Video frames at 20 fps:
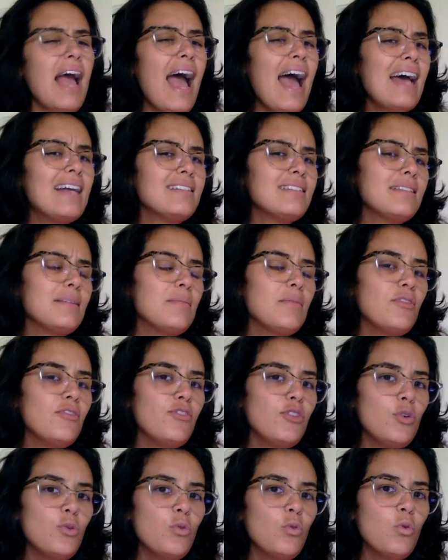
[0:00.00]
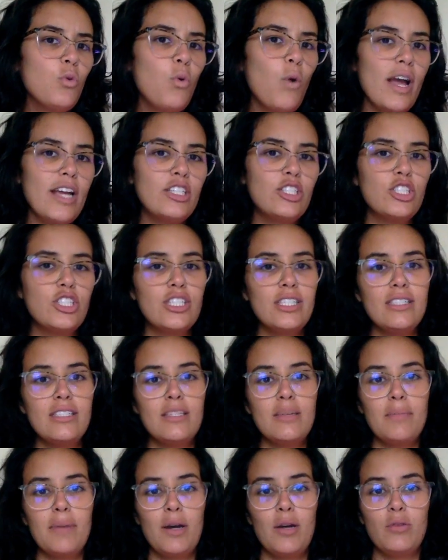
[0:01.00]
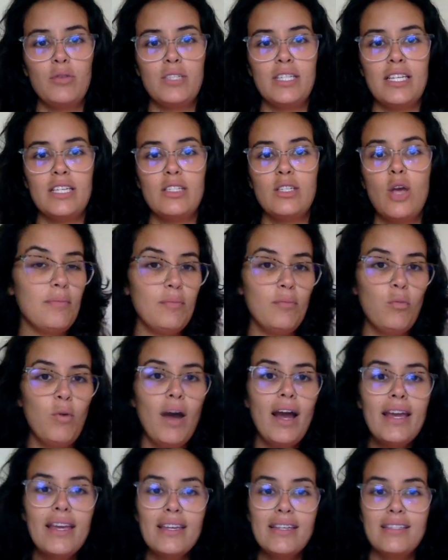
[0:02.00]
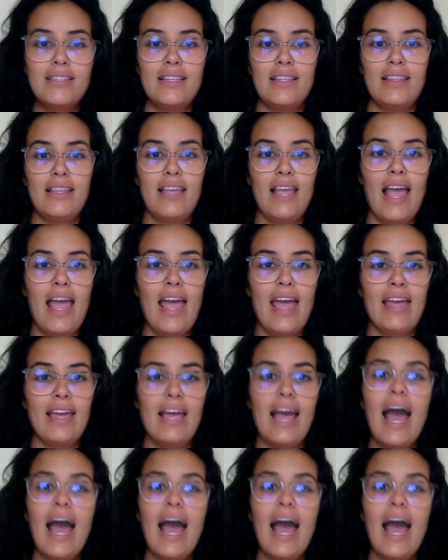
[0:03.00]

ask them a few questions about it. why is it the egg?